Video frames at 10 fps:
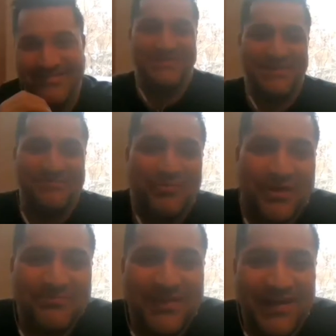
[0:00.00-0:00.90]
sleep when
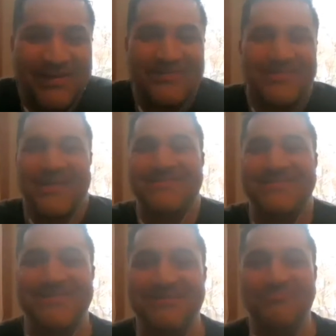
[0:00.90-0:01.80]
I'm tired. I
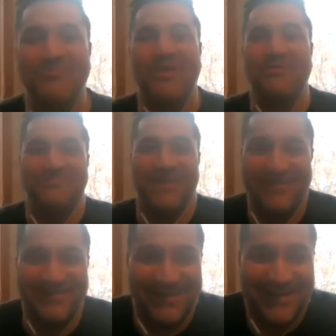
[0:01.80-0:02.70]
sleep when I'm
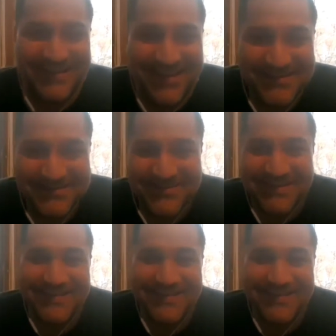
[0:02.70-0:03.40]
done. That's what